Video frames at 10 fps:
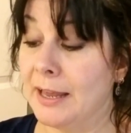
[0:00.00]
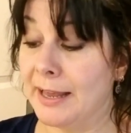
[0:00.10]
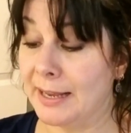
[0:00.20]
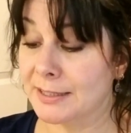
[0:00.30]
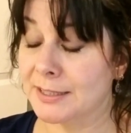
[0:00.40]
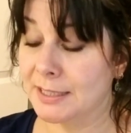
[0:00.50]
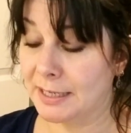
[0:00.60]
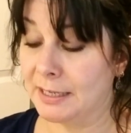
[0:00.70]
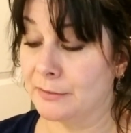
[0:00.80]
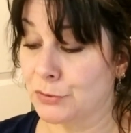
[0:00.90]
As the
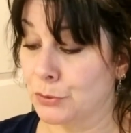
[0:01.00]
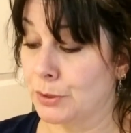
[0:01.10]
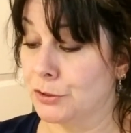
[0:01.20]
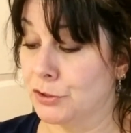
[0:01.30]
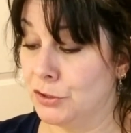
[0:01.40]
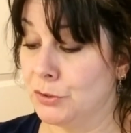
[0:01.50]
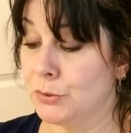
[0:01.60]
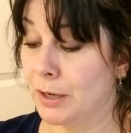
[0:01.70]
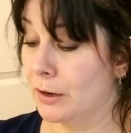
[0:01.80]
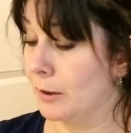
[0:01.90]
King of Swords,
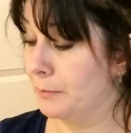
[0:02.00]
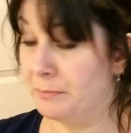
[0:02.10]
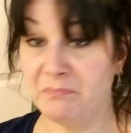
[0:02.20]
you are